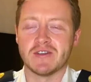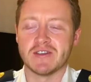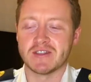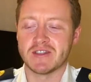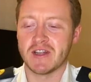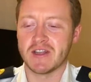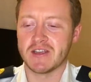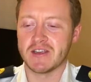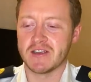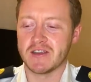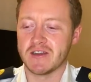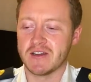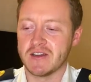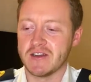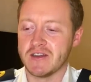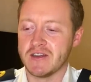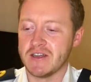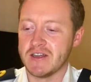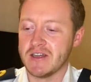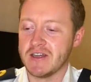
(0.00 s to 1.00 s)
It's like
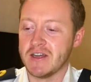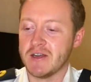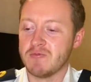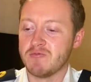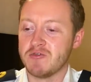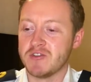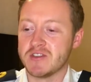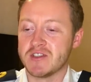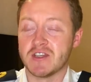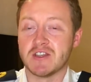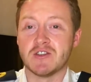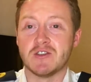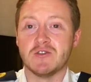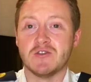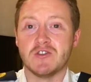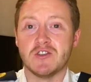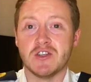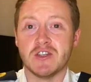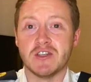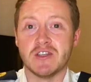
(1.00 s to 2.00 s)
Princess
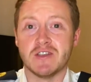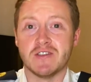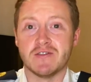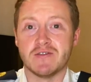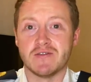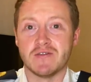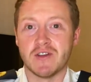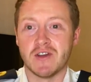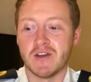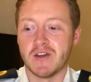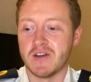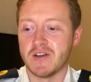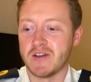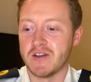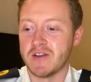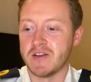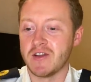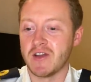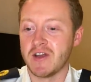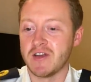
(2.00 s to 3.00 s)
Eugenie
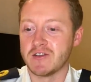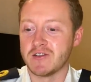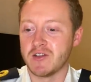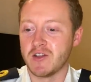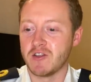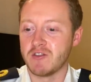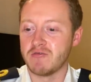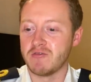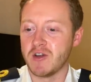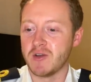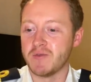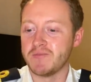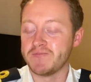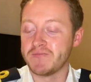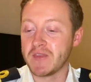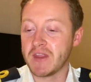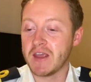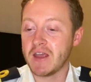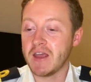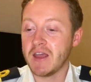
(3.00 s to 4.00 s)
in line to the throne.
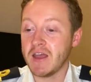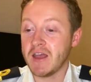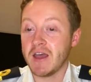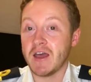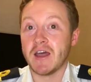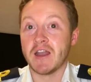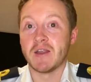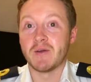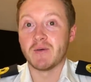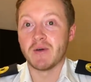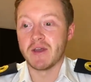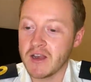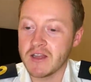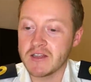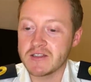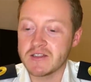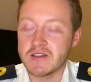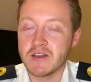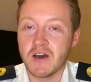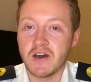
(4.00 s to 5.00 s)
Anyway,
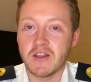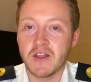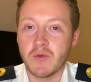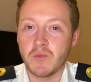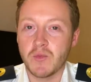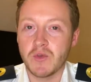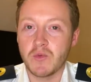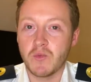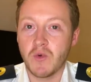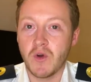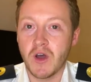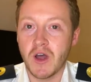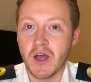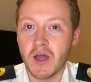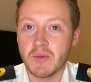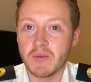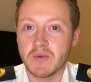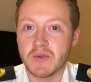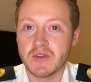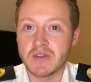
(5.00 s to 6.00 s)
let's start then with what
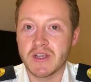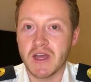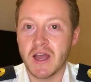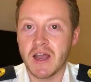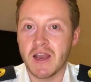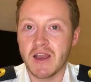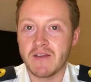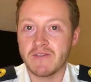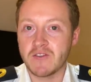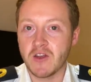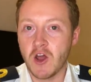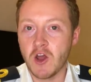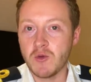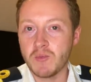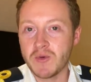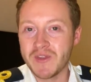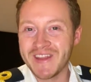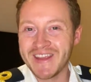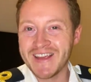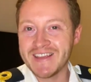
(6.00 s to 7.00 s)
happened. I left
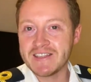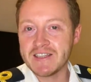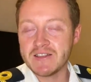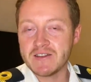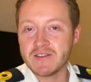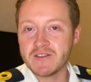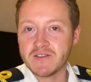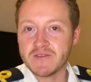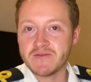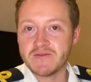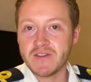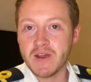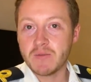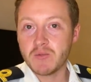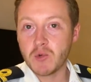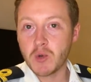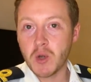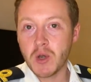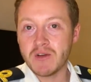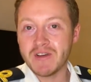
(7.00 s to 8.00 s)
home on the 18th of
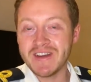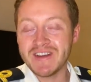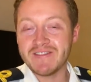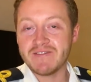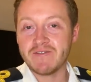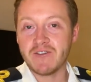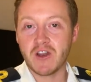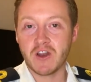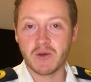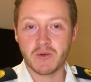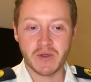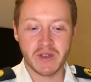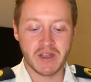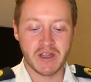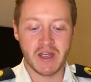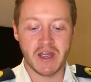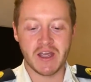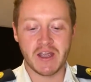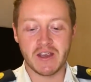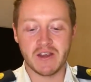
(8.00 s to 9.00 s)
February
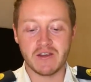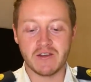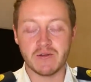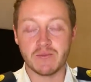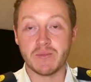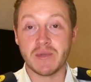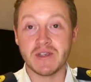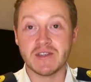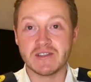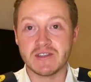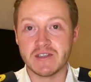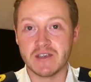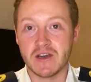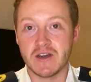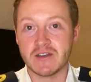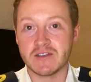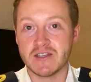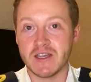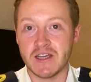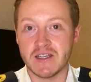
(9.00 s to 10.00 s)
following a
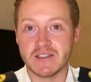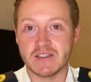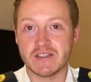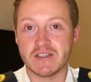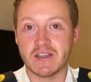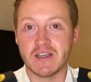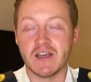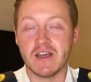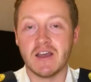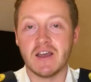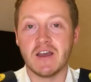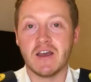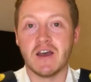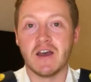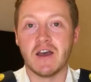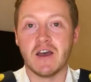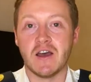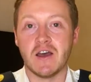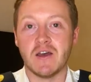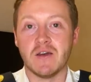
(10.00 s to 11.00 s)
PCR test.
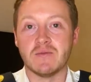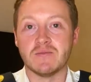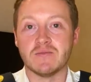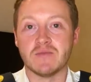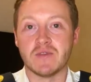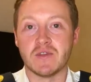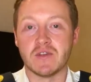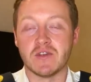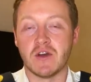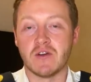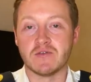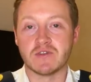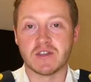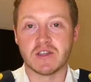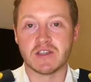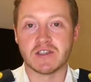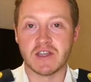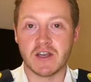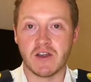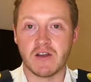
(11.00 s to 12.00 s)

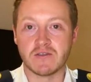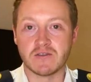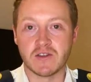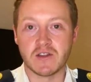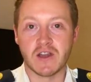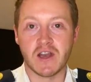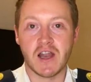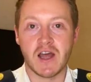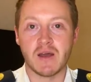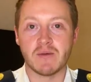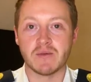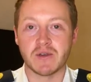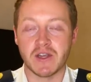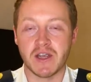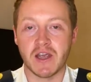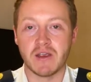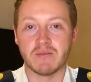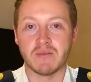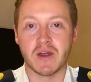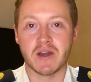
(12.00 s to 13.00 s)
Obviously sent off to the lab and
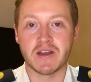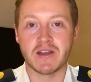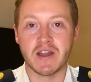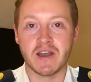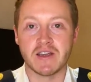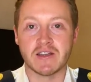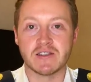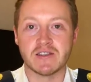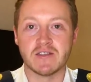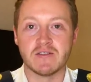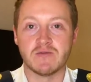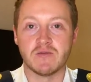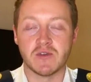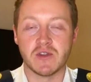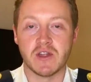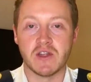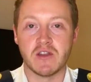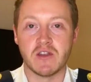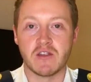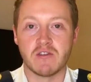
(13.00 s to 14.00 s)
came back negative
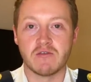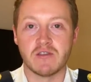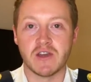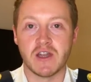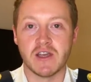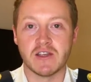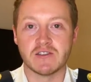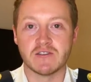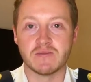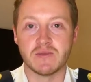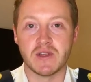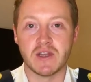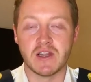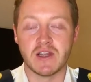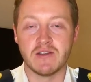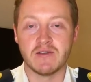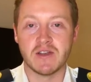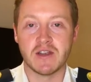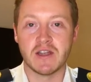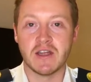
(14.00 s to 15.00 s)
within 3 days of me
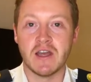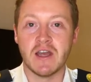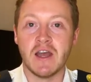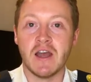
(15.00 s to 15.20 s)
leaving.